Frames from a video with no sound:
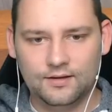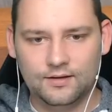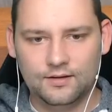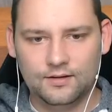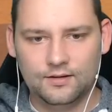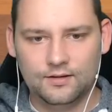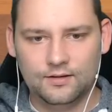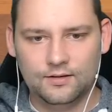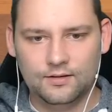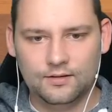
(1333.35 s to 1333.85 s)

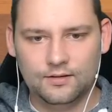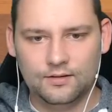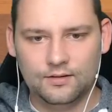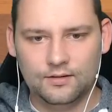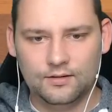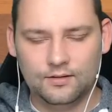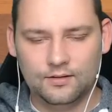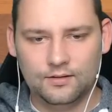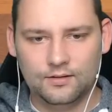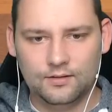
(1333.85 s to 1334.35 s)

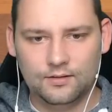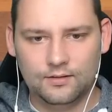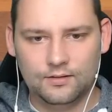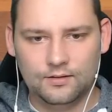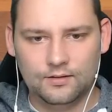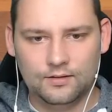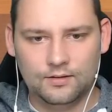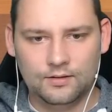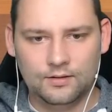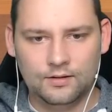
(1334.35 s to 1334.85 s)

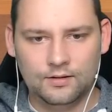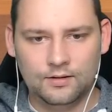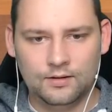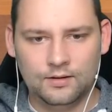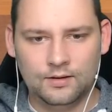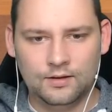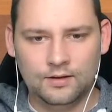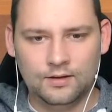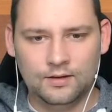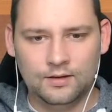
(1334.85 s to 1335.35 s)

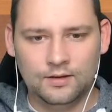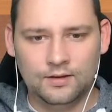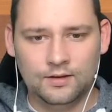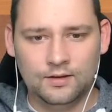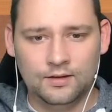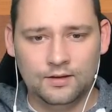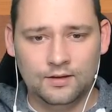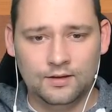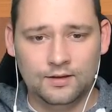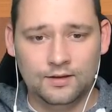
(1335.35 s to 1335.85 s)

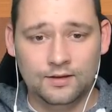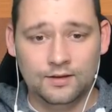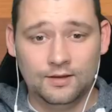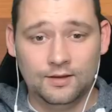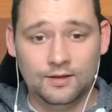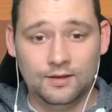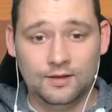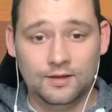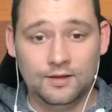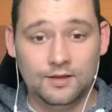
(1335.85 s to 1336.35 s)

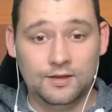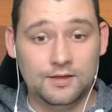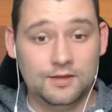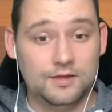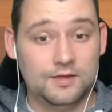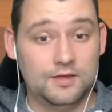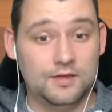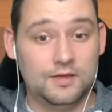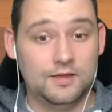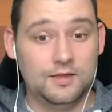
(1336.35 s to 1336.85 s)

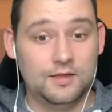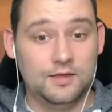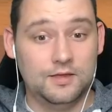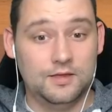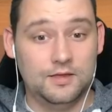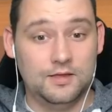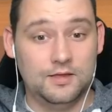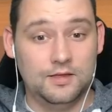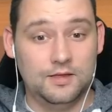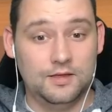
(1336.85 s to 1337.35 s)

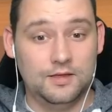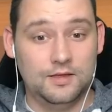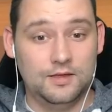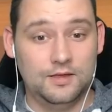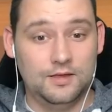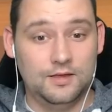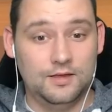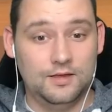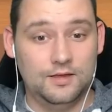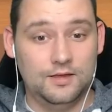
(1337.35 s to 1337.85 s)

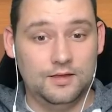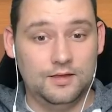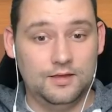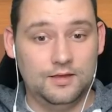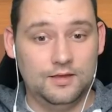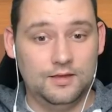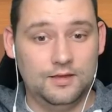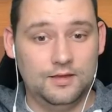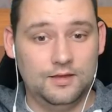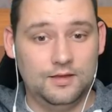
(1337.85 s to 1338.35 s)

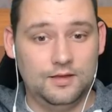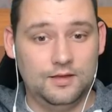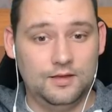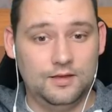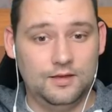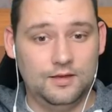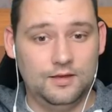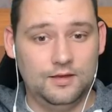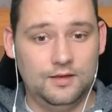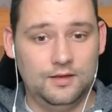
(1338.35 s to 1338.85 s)

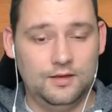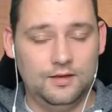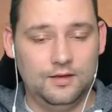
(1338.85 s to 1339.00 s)
Nothing is said.